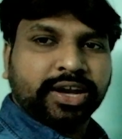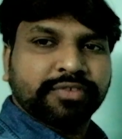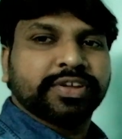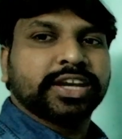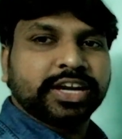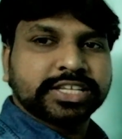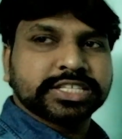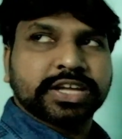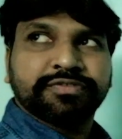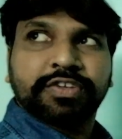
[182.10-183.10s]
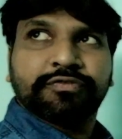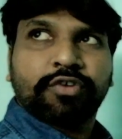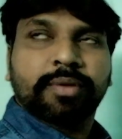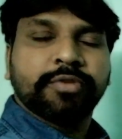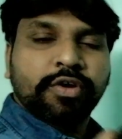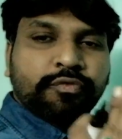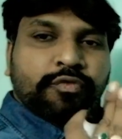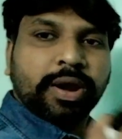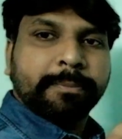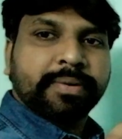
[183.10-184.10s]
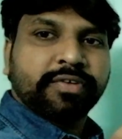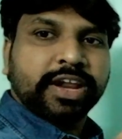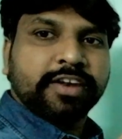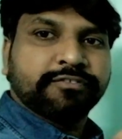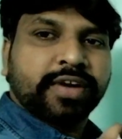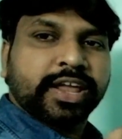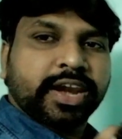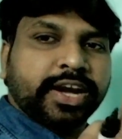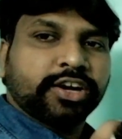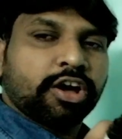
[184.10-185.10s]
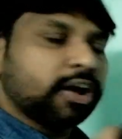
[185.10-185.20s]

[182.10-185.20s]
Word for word: at whether it is of the form one power infinite